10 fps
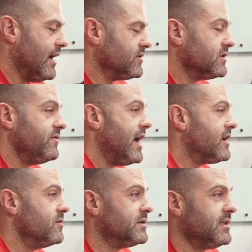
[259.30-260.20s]
I'll just
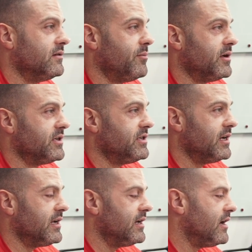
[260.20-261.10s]
vacuum seal a bunch of
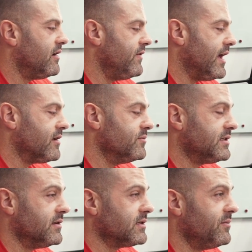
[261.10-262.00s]
chicken. I'll vacuum
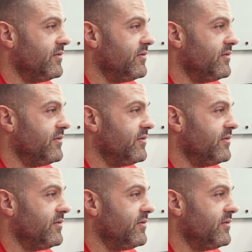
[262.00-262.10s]
seal some